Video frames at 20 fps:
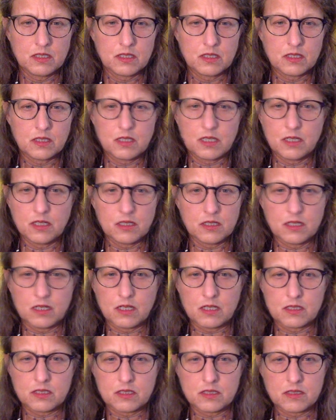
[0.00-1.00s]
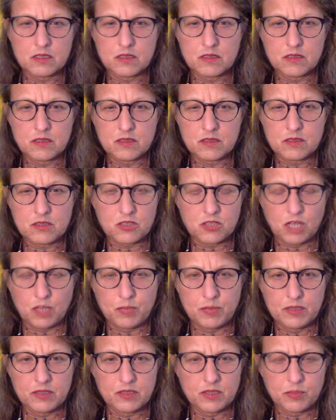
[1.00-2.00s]
they are not
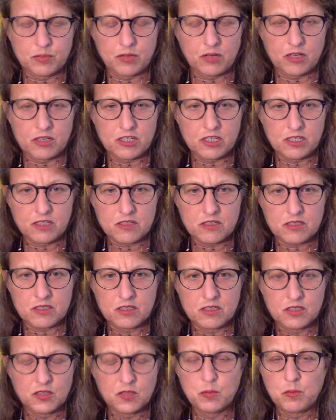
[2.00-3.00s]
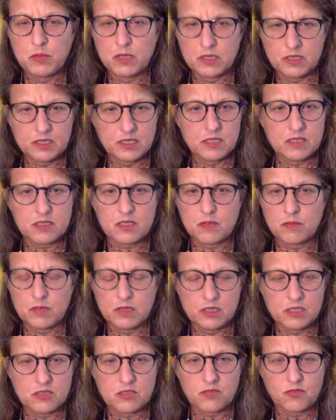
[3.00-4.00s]
stopping their projects, millions and
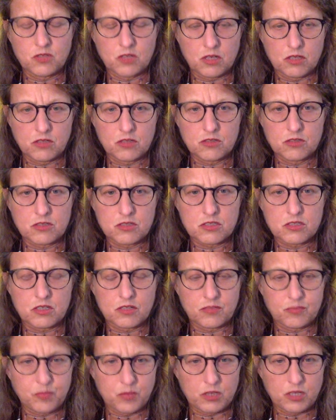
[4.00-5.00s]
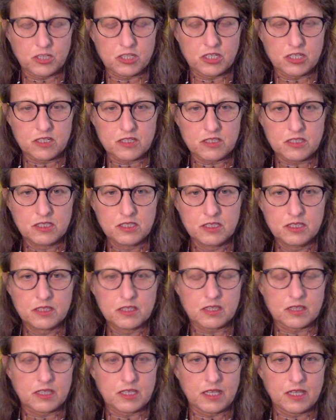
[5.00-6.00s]
millions of dollars of projects
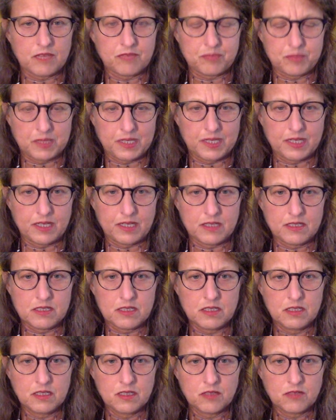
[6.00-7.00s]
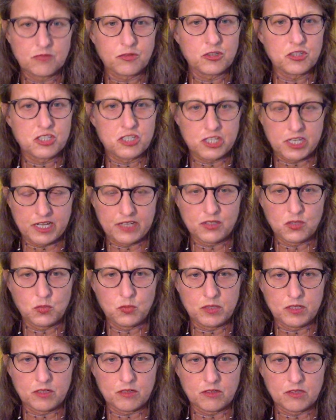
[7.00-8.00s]
that they have planned for
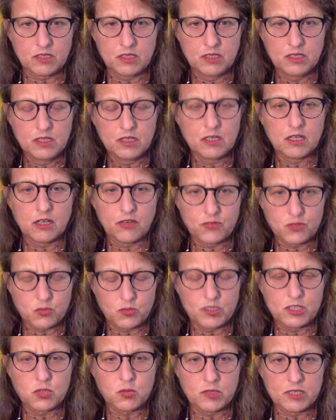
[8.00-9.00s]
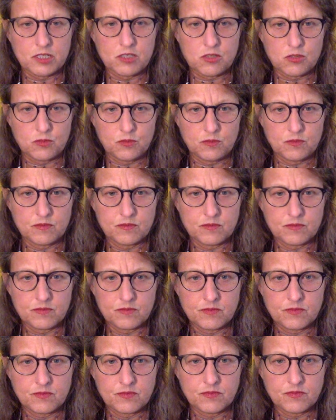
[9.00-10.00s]
January of 2022.
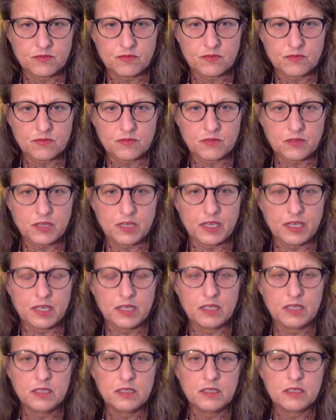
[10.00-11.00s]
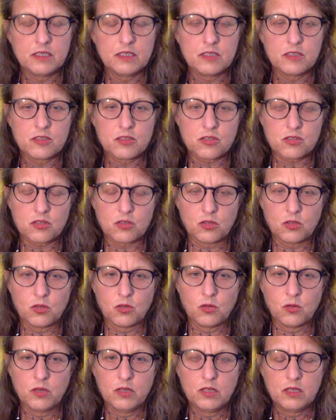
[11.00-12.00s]
Okay,
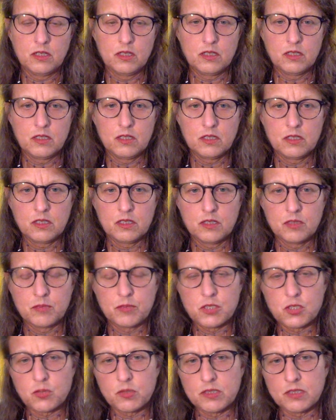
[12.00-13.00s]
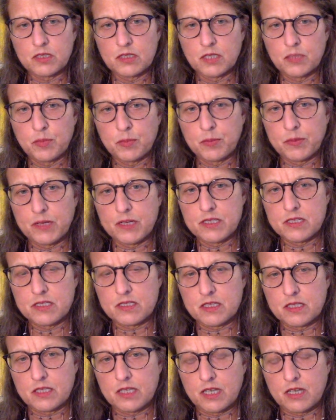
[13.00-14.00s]
so between the lumber prices
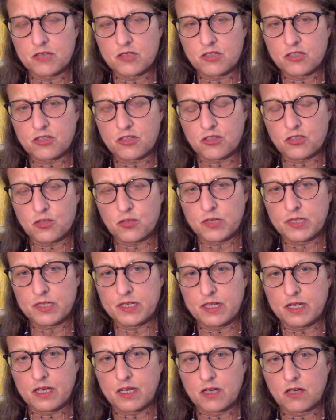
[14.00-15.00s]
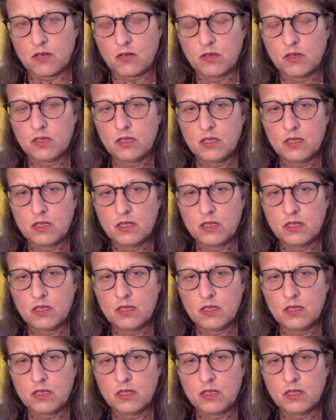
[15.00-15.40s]
and the housing starts right now,